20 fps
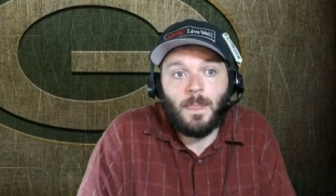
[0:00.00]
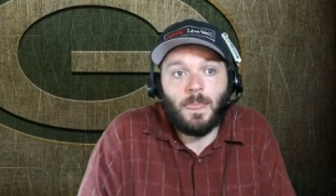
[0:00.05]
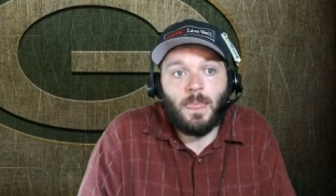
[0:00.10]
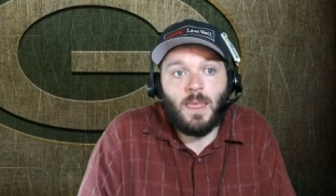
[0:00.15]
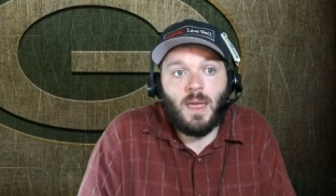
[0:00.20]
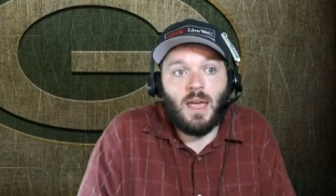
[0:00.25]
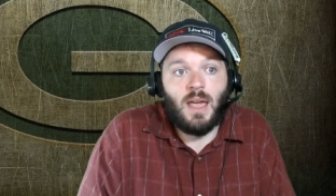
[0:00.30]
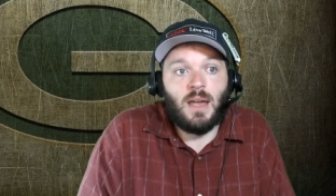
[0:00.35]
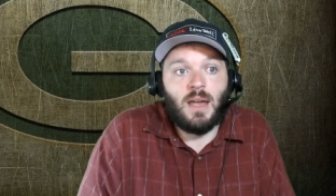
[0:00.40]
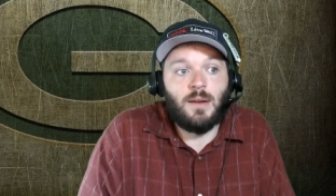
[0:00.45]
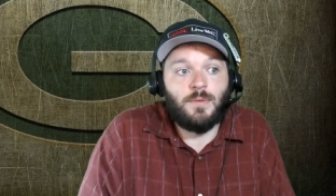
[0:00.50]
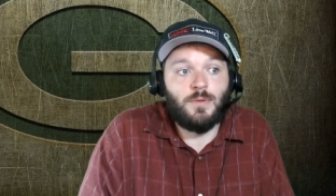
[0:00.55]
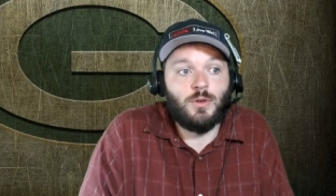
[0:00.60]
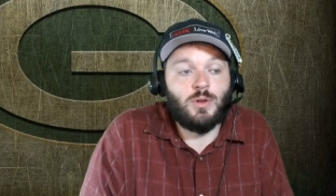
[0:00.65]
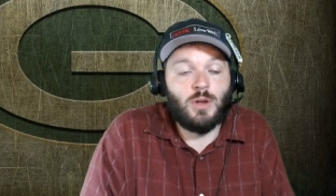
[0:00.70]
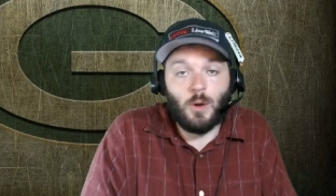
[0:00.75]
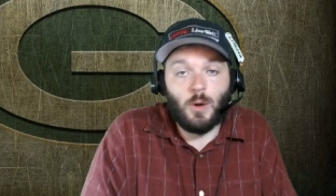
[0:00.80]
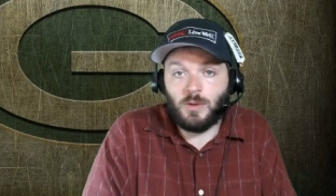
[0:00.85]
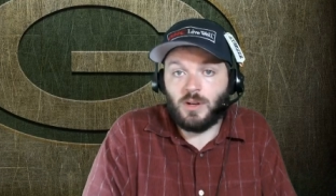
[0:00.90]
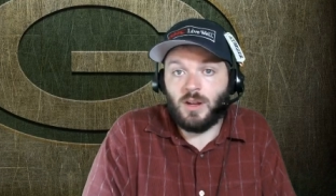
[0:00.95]
And if you
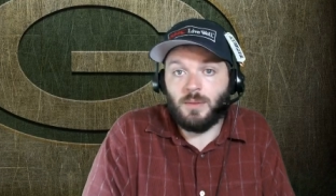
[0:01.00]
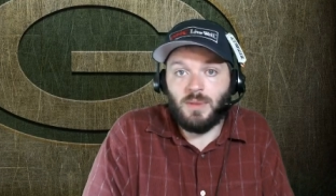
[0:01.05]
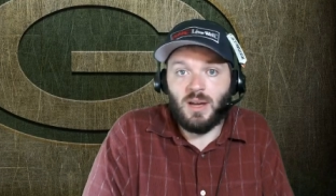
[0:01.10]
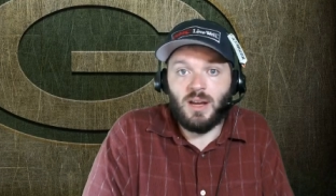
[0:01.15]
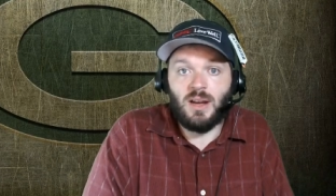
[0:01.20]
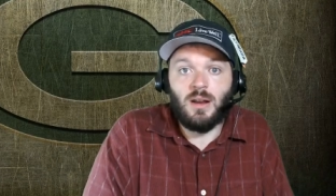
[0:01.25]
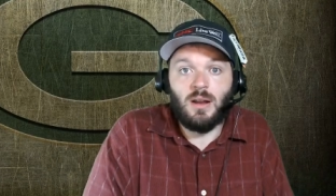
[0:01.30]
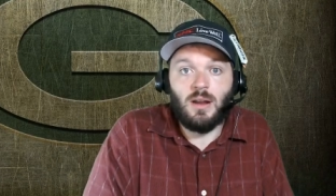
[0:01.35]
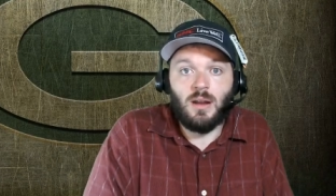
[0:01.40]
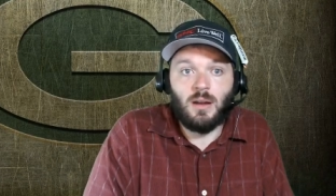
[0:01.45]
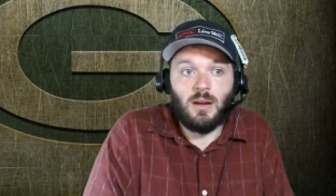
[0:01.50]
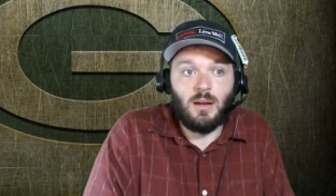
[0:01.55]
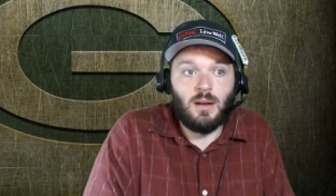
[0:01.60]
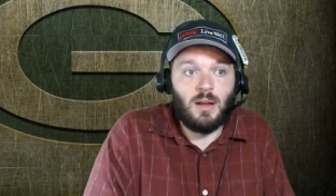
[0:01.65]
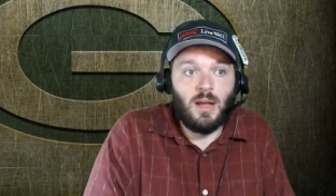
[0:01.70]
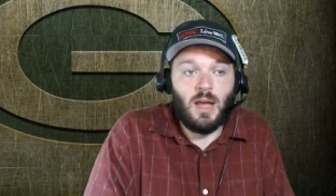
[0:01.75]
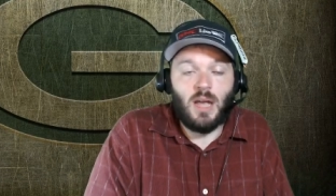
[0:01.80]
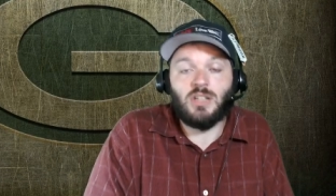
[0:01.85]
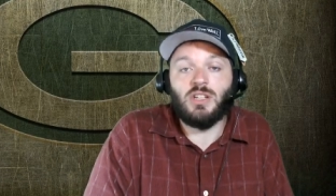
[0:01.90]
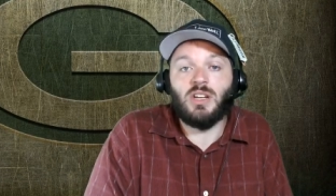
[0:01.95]
don't commit,
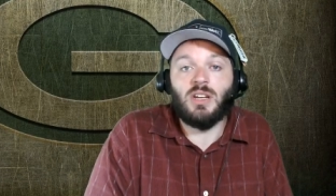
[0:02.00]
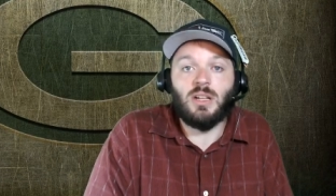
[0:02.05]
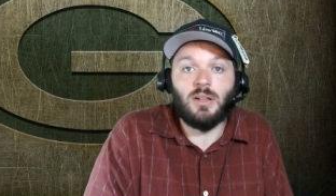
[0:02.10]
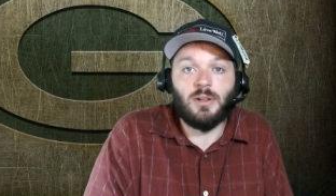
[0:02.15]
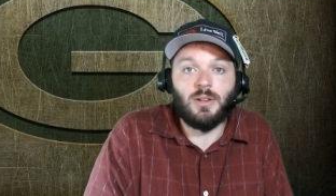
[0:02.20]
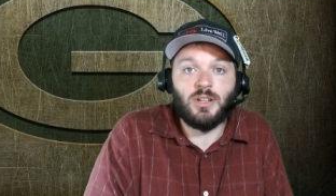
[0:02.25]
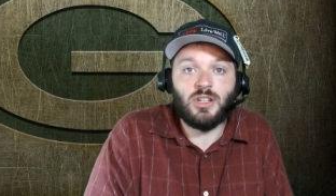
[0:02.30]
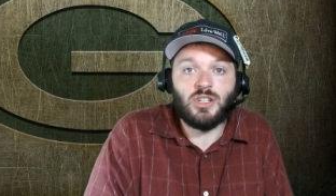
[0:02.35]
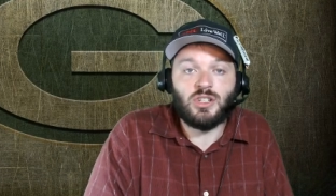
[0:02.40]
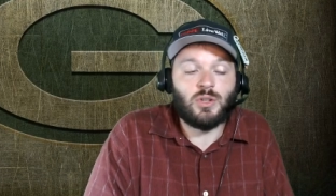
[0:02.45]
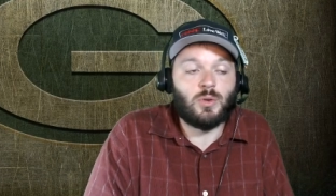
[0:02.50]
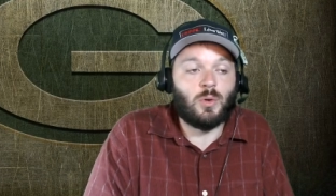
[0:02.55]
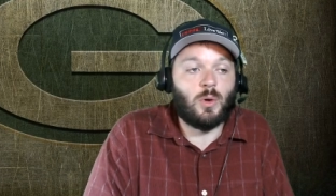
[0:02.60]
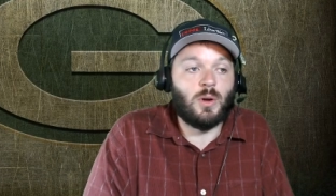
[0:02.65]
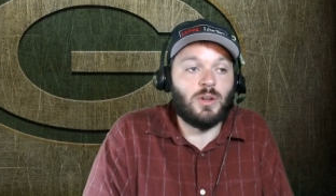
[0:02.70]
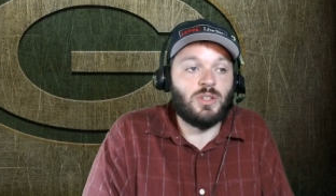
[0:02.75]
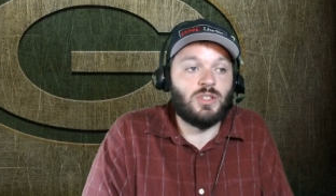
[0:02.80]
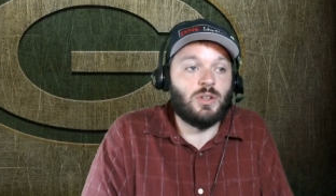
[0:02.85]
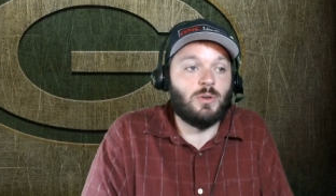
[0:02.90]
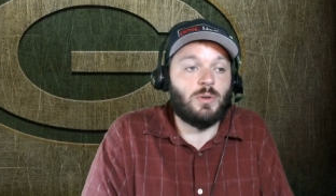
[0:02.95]
A.J. Dillon
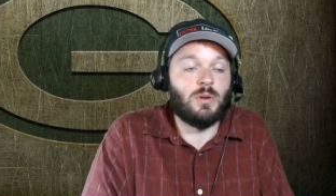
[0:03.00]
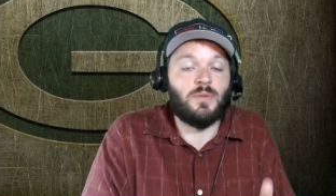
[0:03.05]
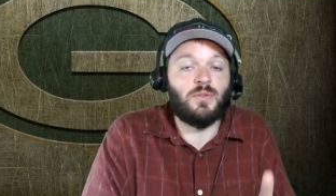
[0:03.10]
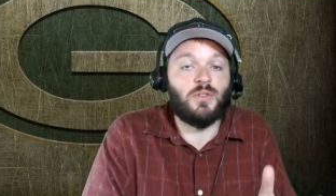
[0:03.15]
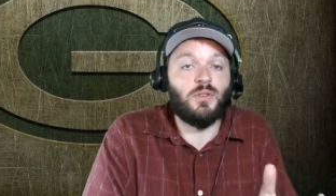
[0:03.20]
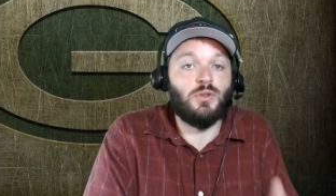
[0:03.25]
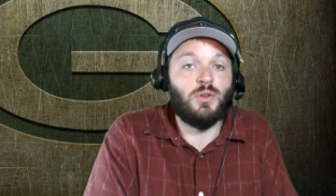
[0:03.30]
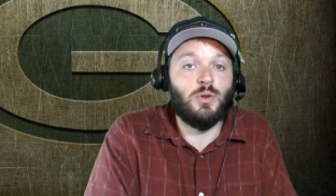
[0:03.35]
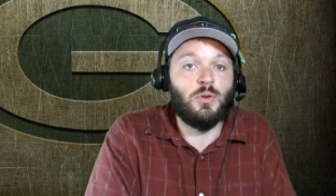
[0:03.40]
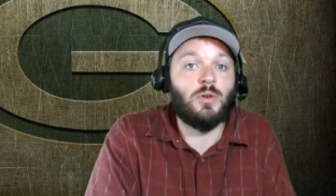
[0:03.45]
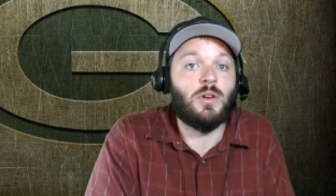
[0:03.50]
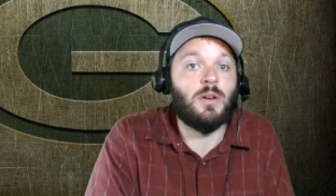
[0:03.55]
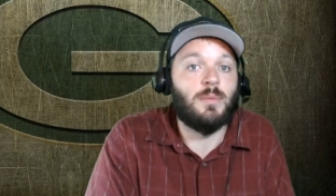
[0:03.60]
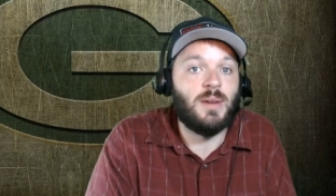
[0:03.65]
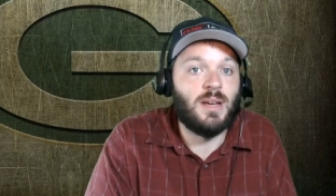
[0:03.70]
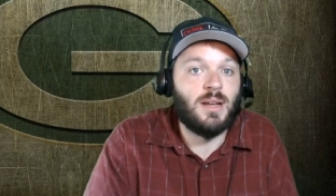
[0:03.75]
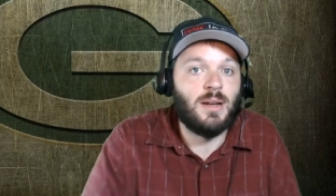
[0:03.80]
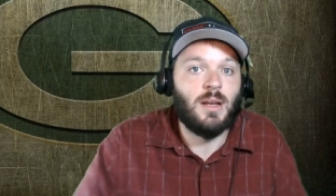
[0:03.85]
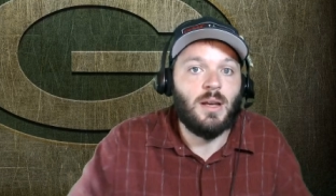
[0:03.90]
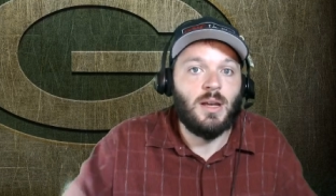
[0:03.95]
destroys you. And if you do
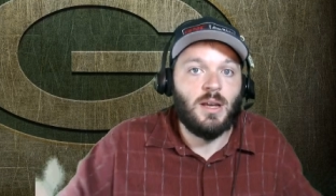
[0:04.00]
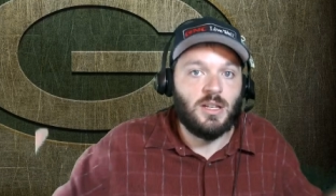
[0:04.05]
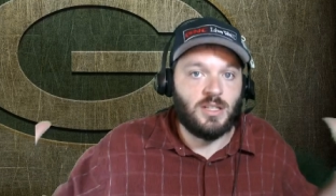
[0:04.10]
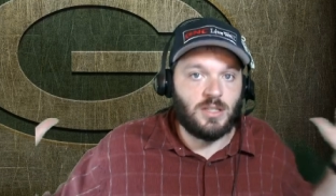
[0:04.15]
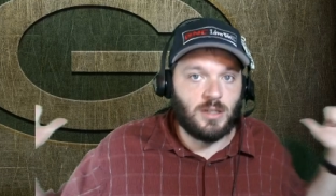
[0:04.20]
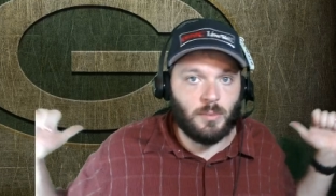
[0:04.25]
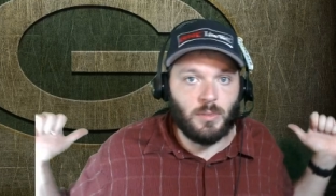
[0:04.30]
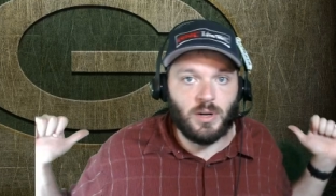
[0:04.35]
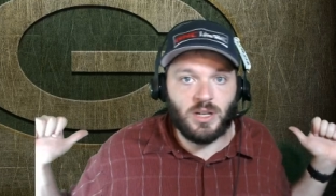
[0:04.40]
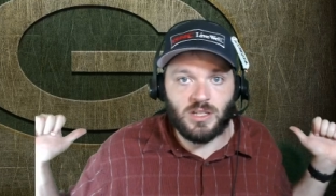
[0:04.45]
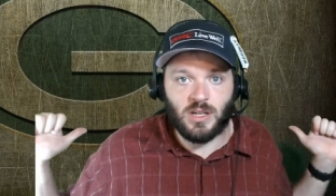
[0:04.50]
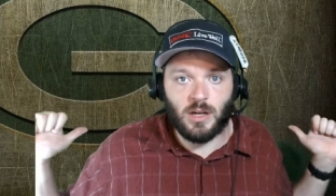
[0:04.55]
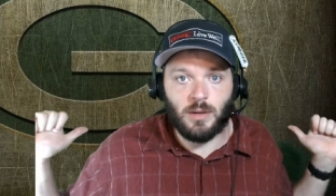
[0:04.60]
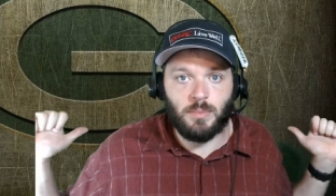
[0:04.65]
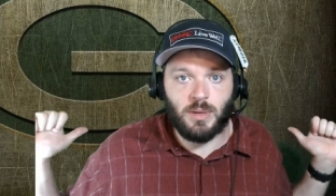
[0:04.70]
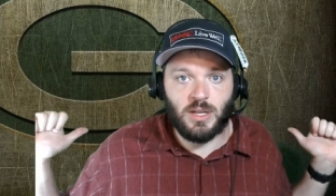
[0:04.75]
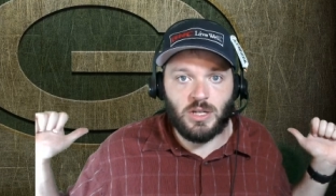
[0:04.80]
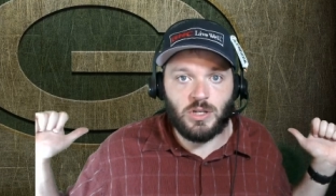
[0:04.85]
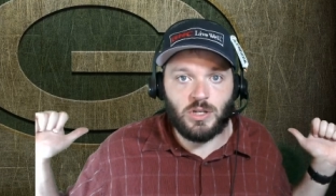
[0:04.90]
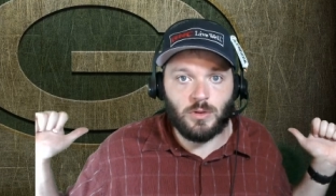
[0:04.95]
commit, somebody's going to
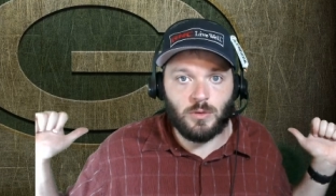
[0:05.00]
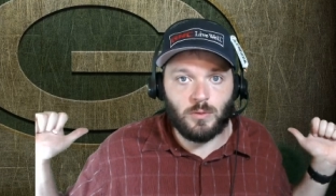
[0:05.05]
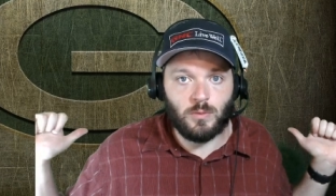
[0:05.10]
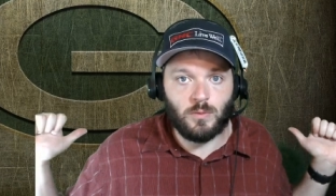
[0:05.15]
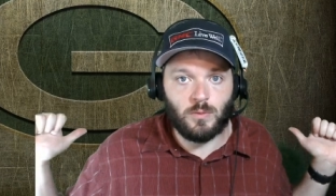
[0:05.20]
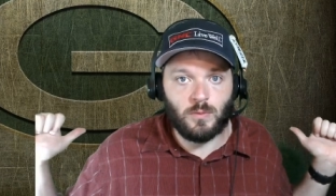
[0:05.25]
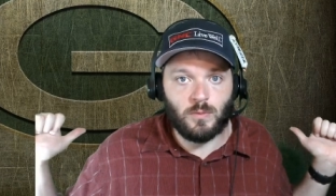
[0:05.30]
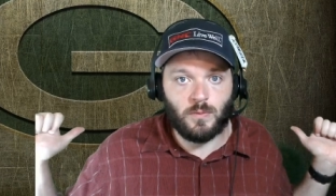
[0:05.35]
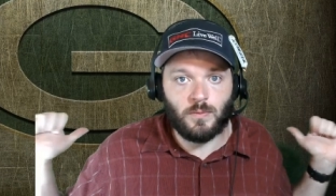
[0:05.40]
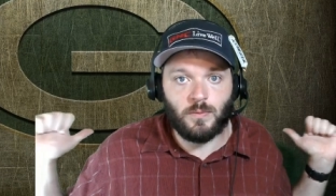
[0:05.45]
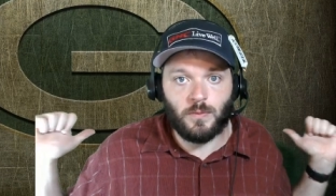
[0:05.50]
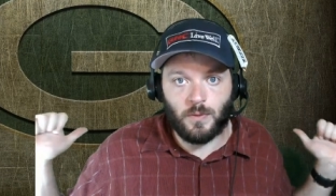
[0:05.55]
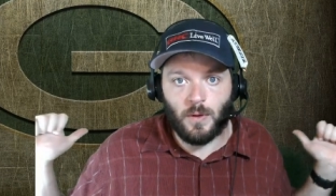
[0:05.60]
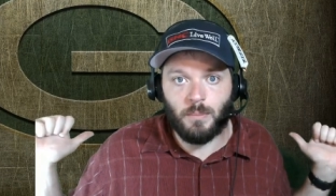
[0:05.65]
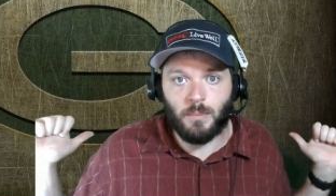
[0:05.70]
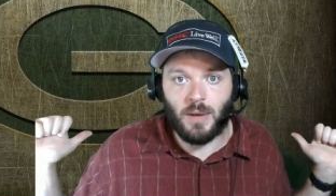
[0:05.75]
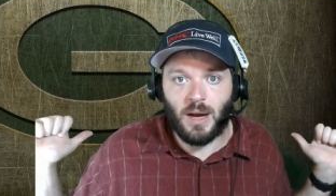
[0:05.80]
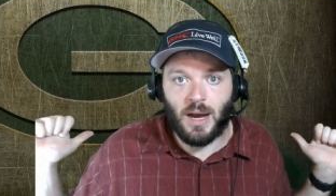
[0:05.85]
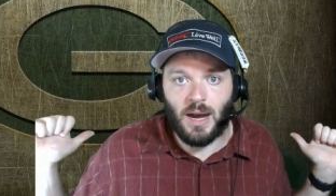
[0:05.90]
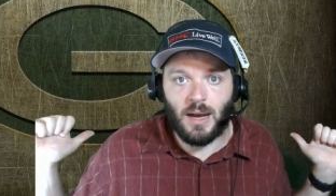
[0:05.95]
beat you
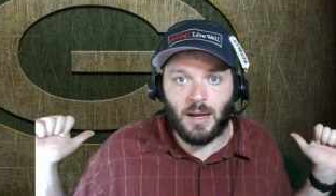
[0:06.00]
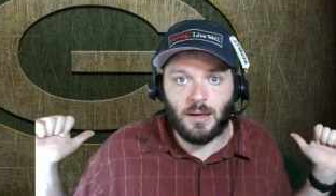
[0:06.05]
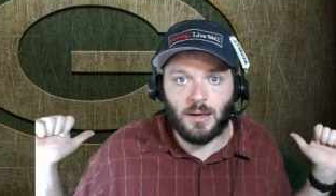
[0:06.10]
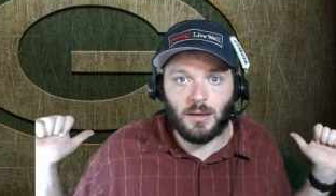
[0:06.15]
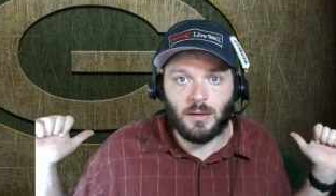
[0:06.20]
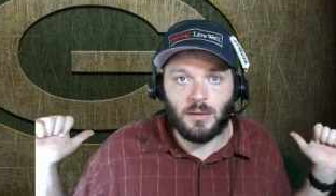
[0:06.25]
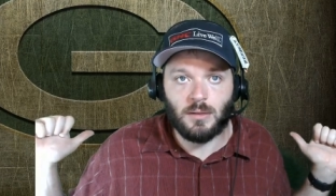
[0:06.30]
from behind.